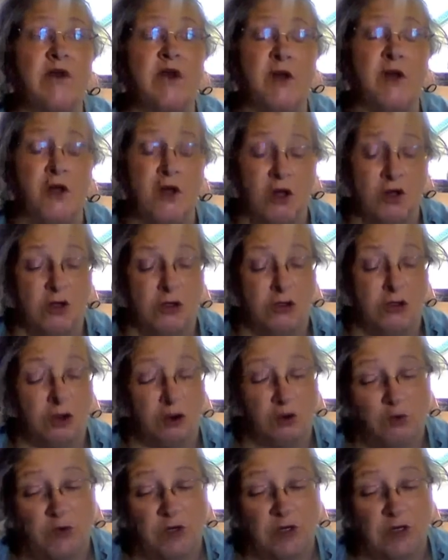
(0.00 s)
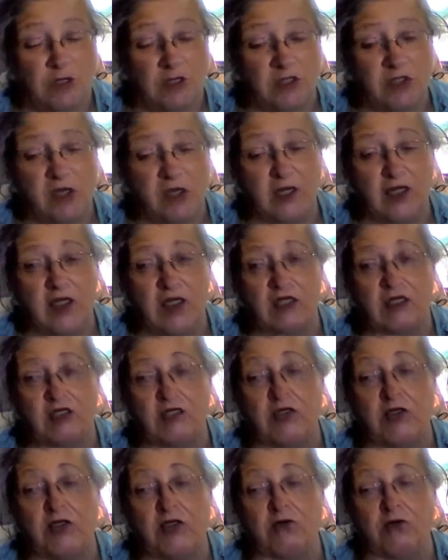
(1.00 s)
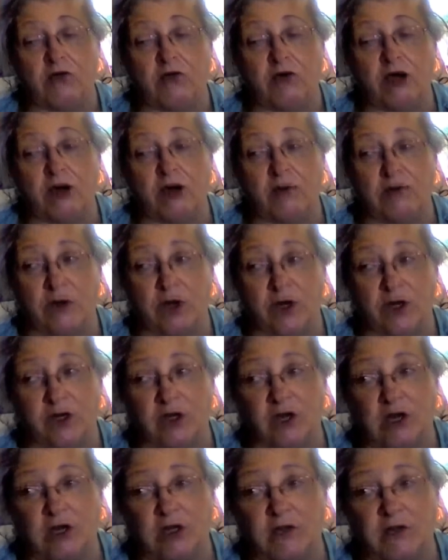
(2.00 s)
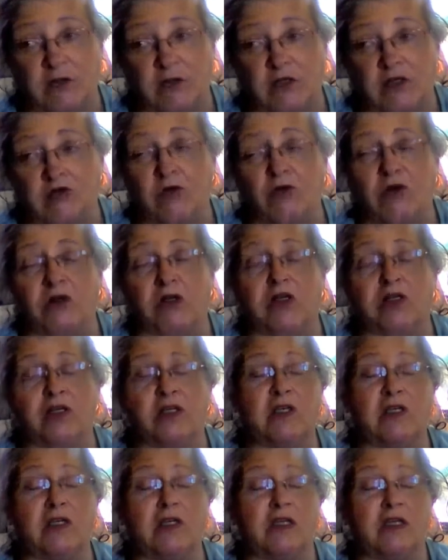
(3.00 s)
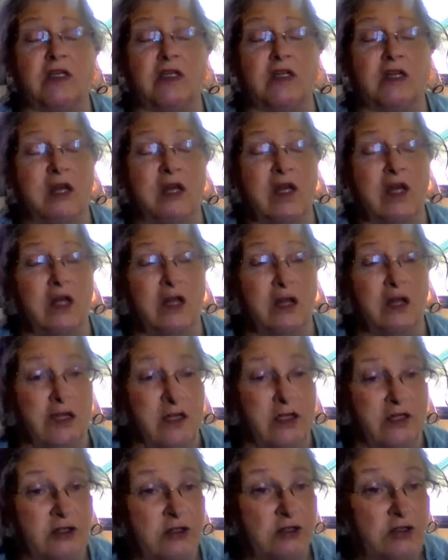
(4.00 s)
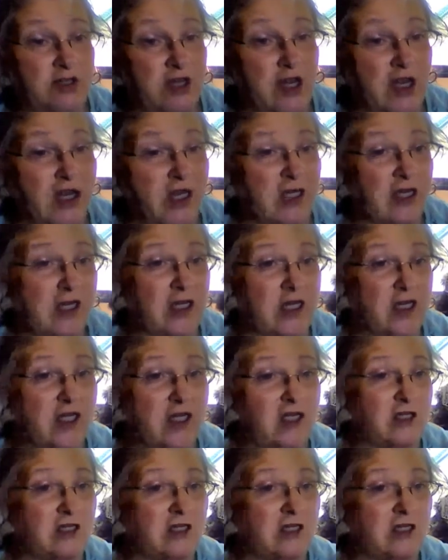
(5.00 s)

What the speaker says: So we decided to, after I talked him into it, just, let's just take it easy.